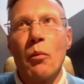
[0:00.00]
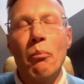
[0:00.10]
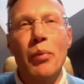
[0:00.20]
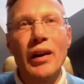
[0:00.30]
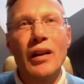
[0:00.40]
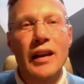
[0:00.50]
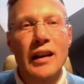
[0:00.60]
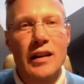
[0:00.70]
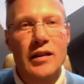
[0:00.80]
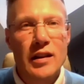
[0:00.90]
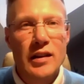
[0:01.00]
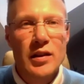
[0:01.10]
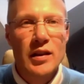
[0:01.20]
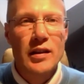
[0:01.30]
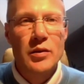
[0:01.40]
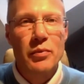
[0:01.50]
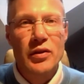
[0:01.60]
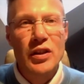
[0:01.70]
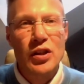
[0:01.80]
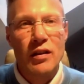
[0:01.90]
building its
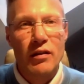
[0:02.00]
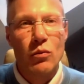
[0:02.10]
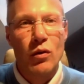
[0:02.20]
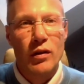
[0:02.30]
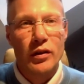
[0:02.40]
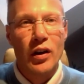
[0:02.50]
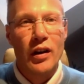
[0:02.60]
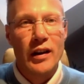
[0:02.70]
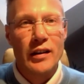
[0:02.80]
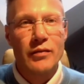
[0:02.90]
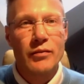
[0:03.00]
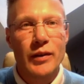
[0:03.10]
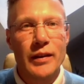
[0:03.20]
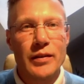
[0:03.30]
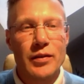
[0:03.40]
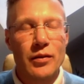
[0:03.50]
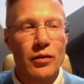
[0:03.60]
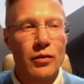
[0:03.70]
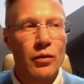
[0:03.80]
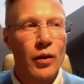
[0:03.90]
position in the world on it, right?
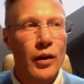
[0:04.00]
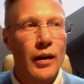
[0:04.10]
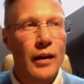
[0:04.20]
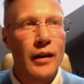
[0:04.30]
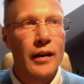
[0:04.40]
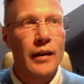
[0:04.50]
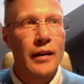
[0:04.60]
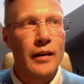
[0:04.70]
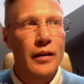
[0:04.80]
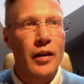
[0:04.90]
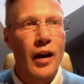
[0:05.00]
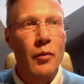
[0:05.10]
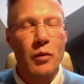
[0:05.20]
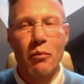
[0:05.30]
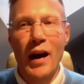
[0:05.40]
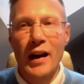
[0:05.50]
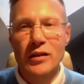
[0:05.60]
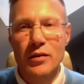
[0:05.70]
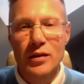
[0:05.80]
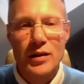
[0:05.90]
So coming back
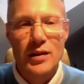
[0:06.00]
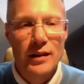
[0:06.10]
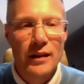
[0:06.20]
to this,